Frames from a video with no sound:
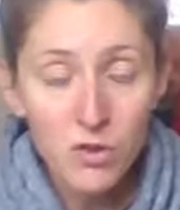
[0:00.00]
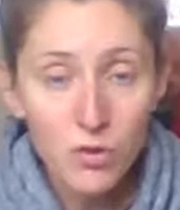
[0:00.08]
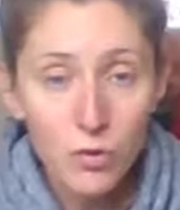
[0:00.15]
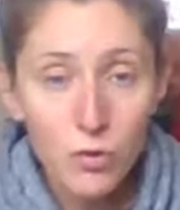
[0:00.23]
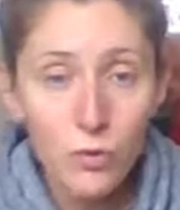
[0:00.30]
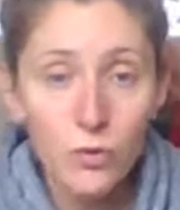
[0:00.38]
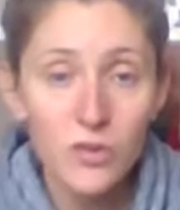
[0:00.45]

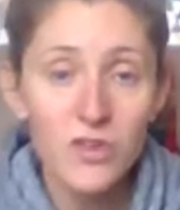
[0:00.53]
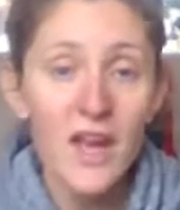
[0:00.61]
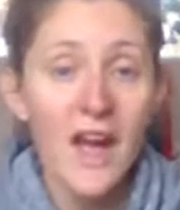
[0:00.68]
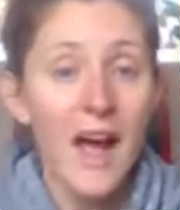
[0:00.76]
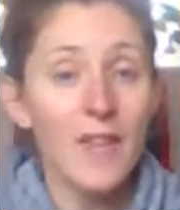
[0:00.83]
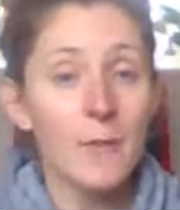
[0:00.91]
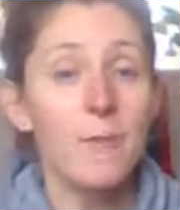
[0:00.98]
muscles,
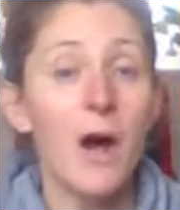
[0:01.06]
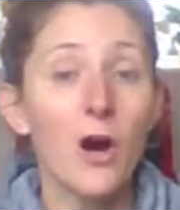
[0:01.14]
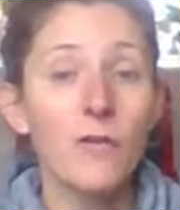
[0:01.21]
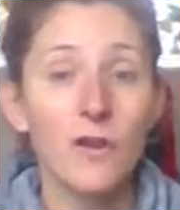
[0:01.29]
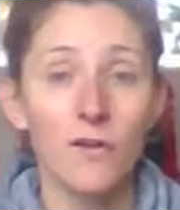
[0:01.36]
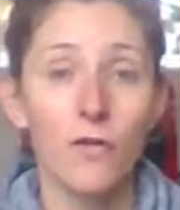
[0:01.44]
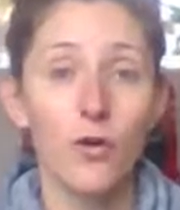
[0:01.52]
and the
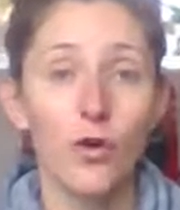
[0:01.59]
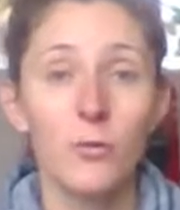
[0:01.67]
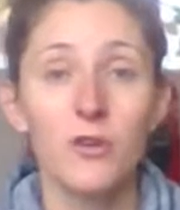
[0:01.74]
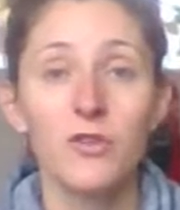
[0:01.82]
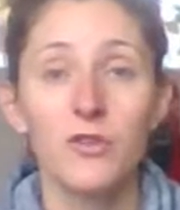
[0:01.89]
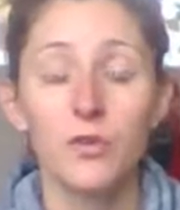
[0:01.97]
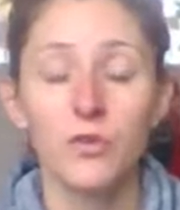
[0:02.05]
pelvic floor
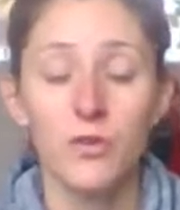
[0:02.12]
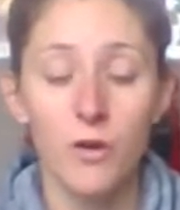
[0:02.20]
muscles.